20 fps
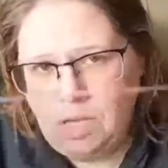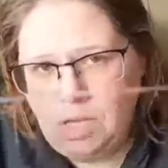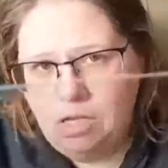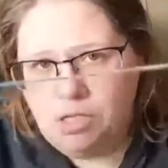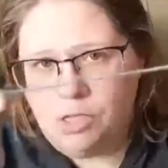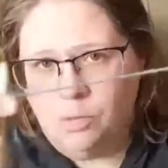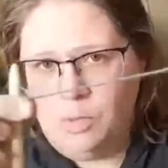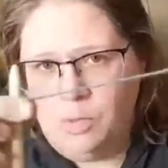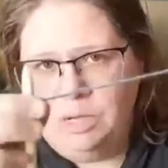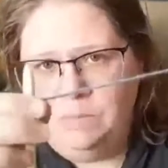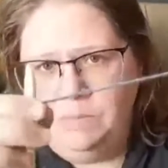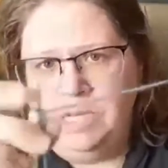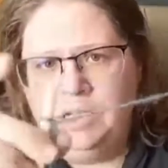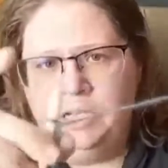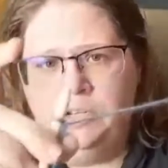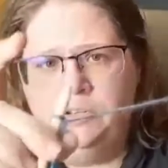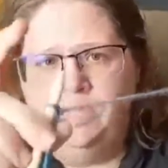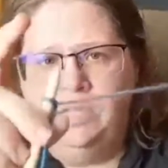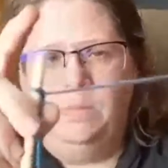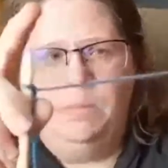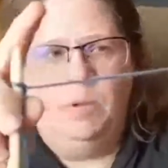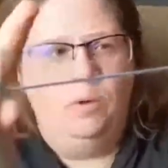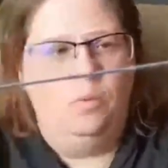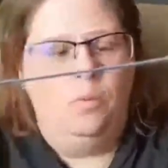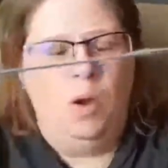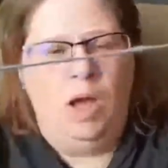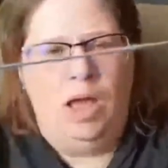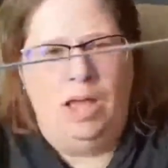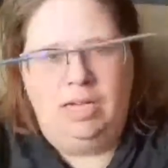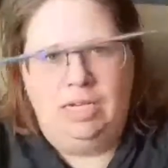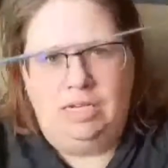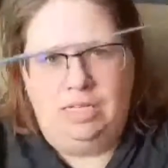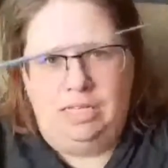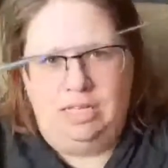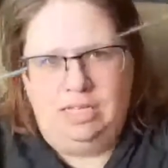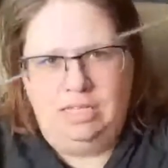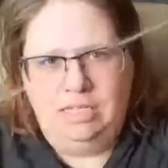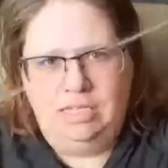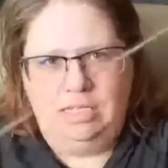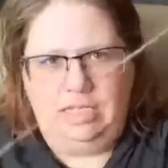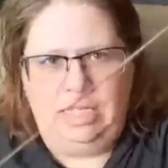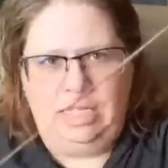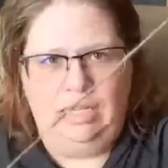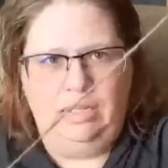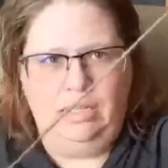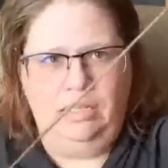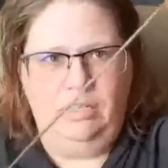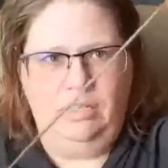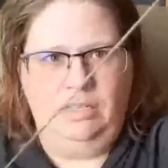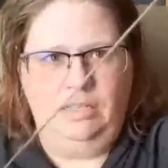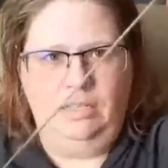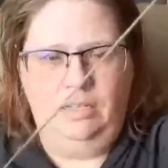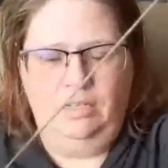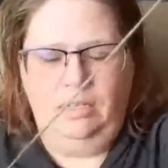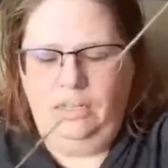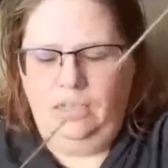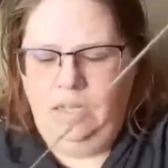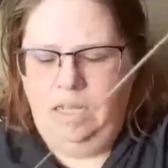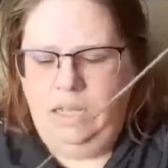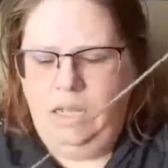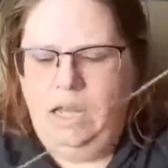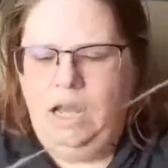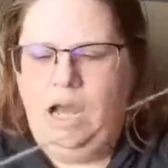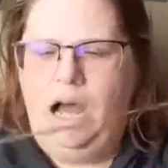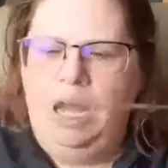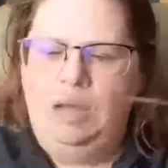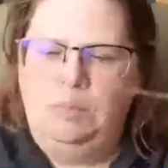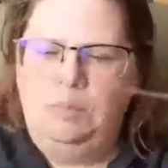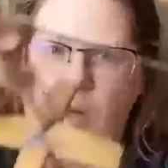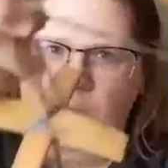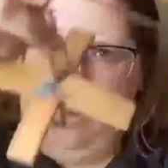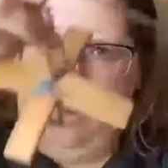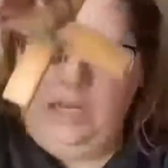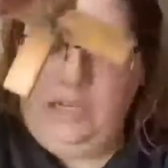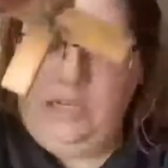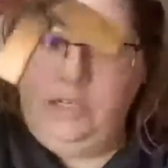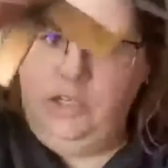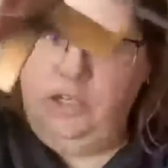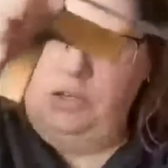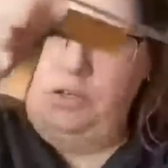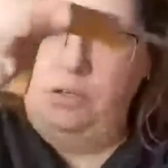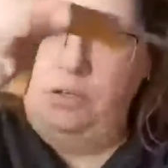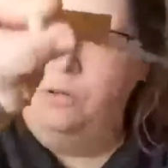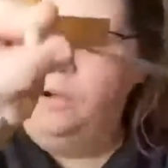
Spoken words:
So what I'm going to do is I'm going to wind this length up onto our